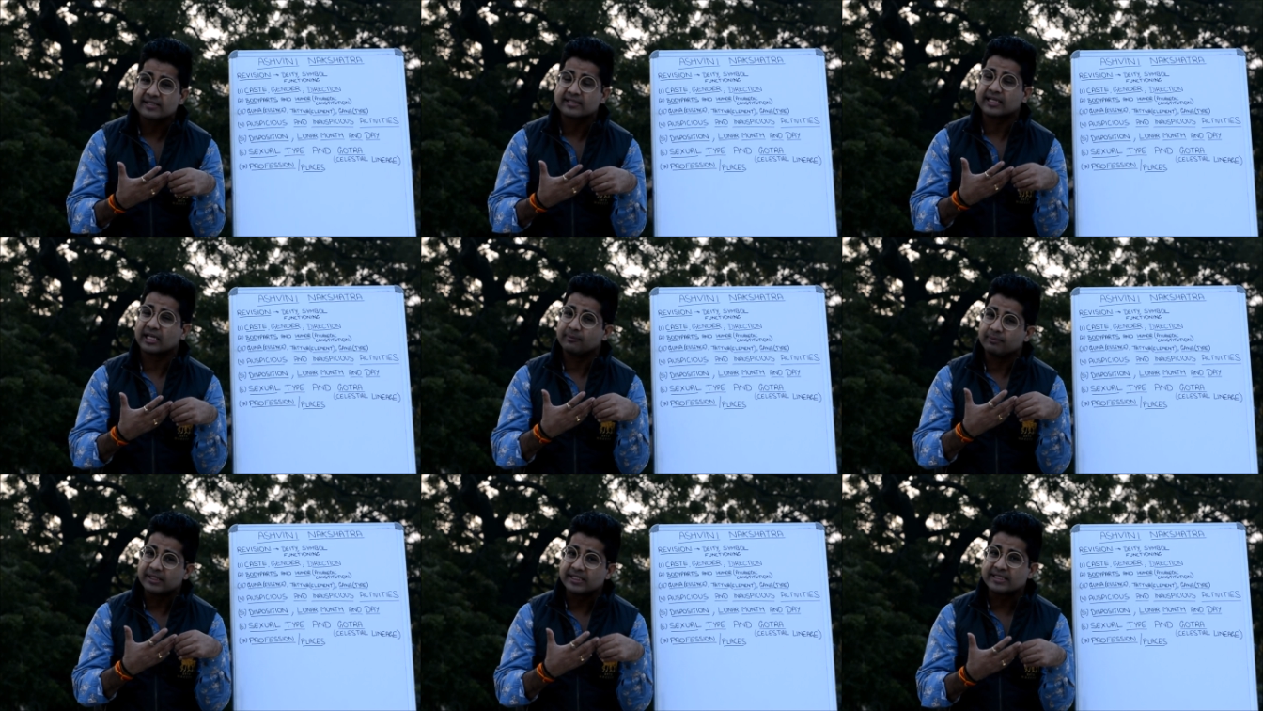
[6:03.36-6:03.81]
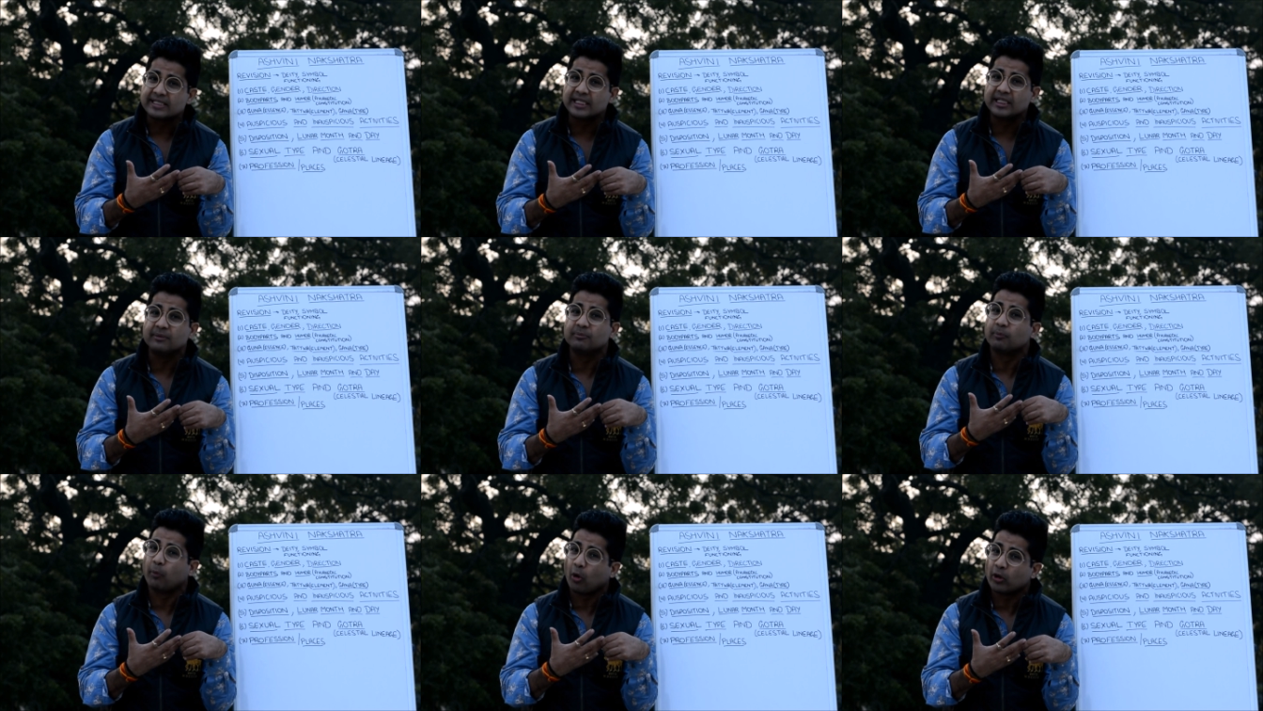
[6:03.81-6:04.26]
can be
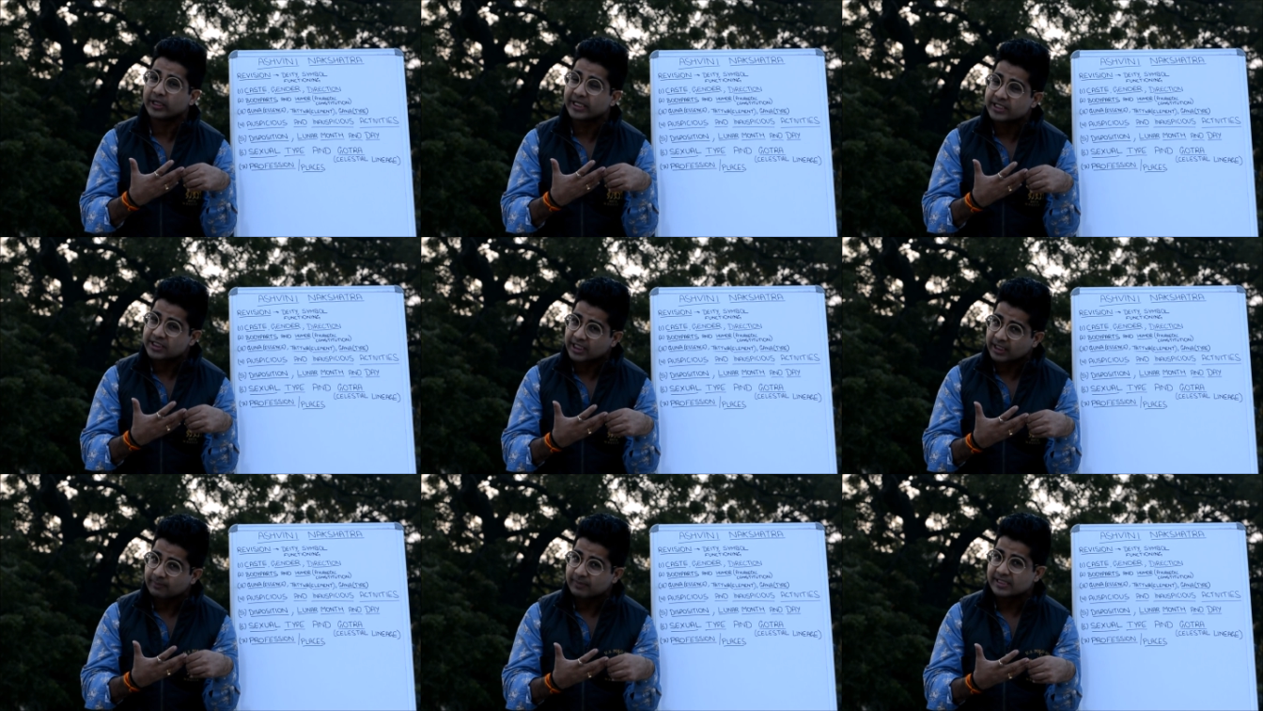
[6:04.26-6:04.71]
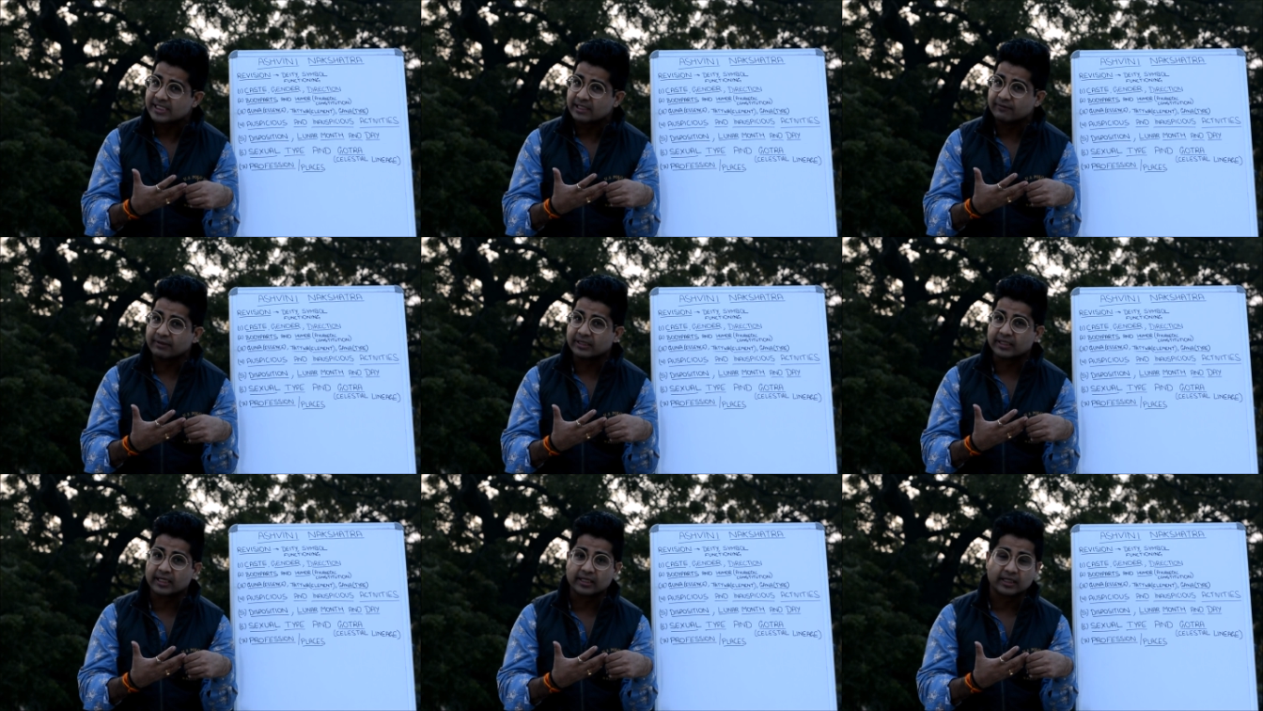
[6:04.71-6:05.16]
seen, bondage can be seen
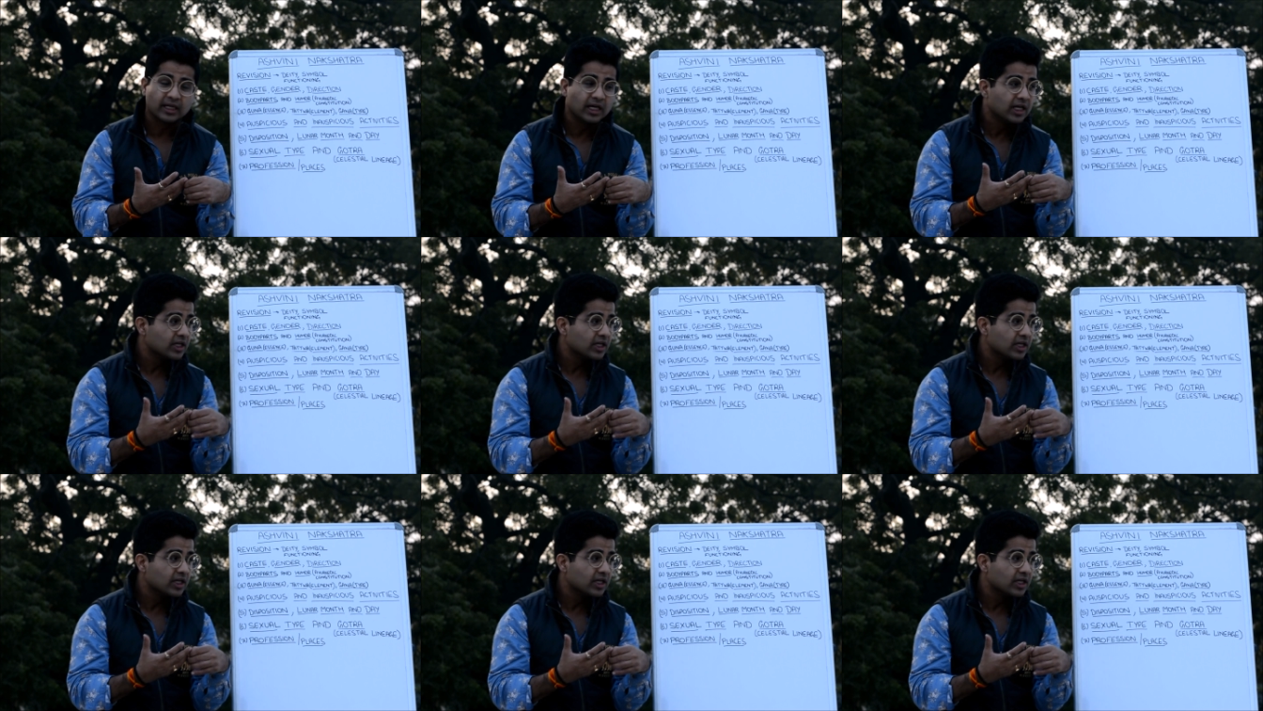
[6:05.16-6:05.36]
with it.